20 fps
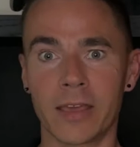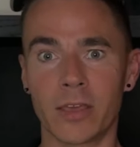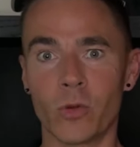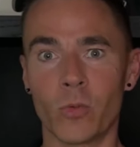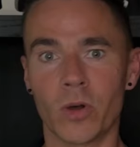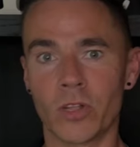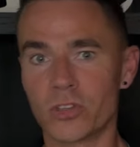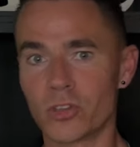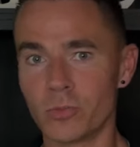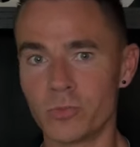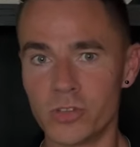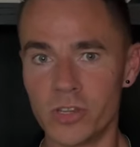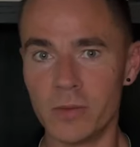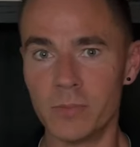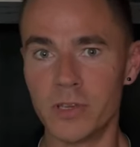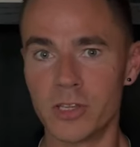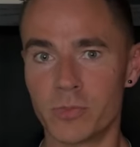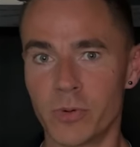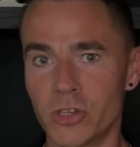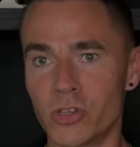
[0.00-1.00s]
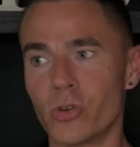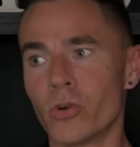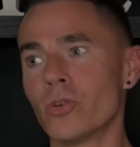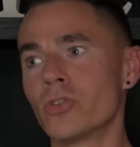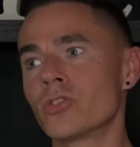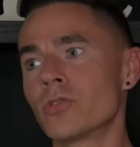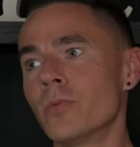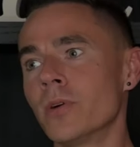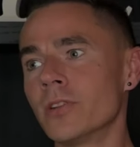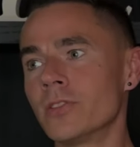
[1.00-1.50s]
you want some cheapies, but you
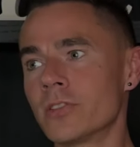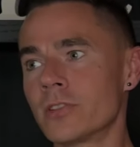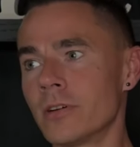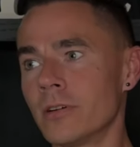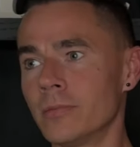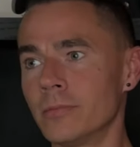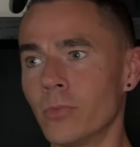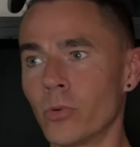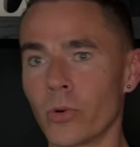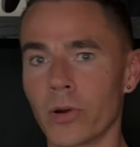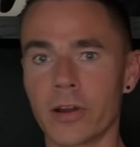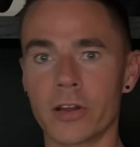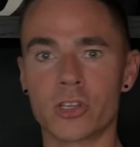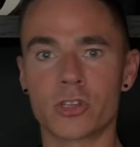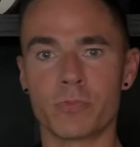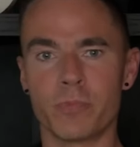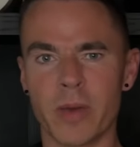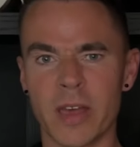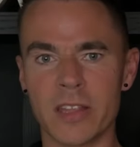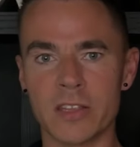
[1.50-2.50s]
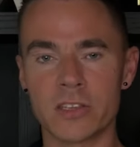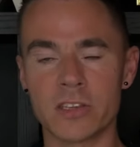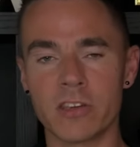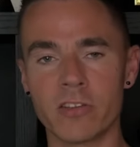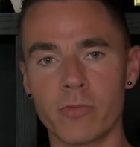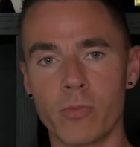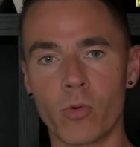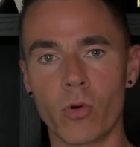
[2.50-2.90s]
also want some more expensive,